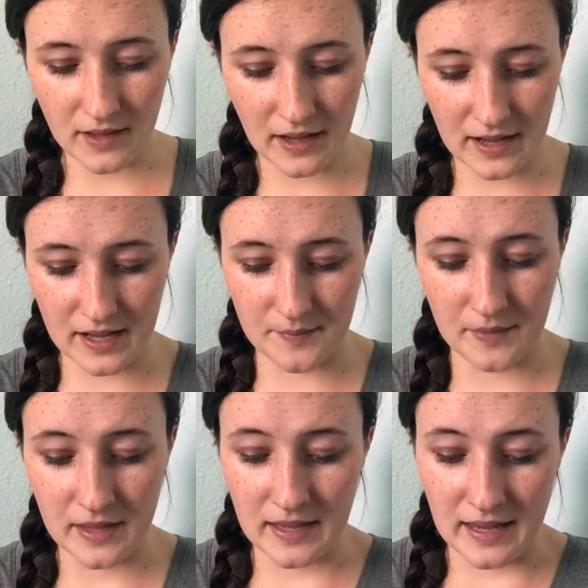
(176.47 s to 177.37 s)
Um,
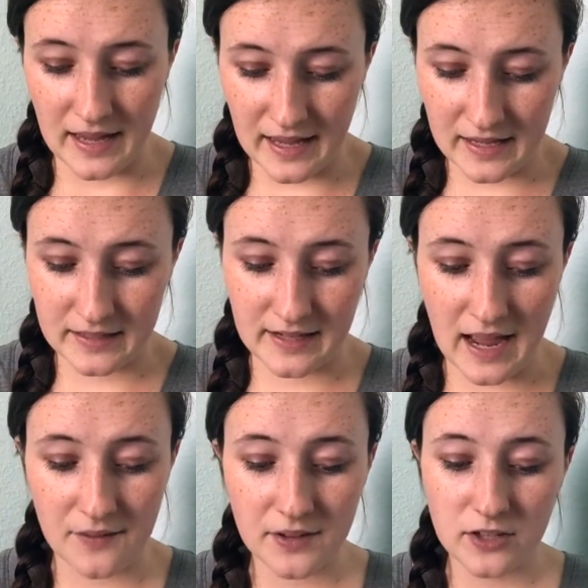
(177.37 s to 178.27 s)
and
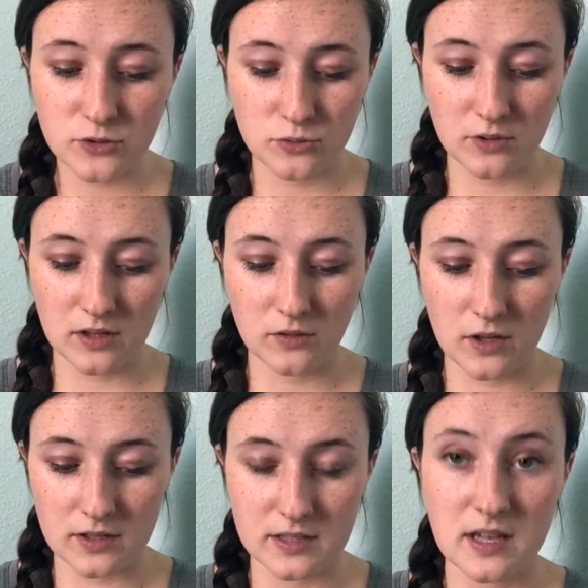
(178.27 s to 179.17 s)
having a doula
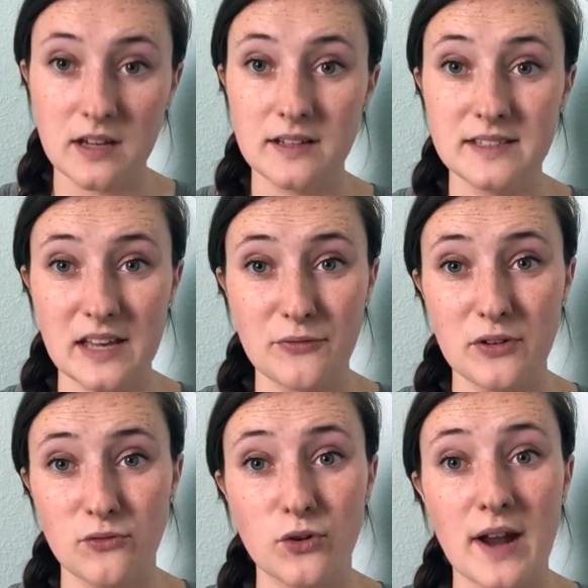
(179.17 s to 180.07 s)
looks
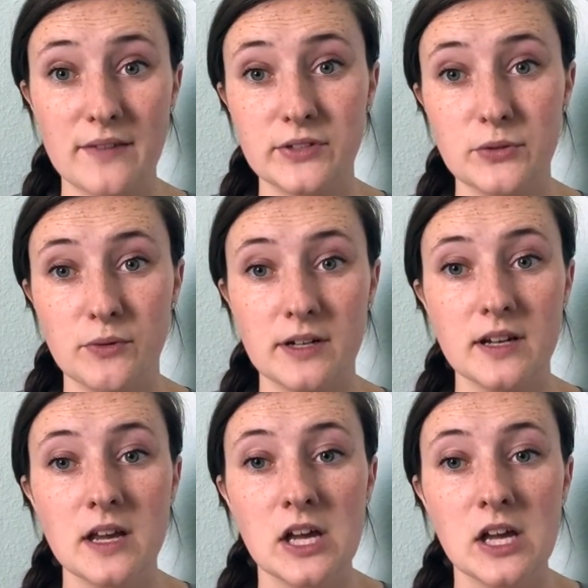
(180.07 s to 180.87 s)
different for everyone.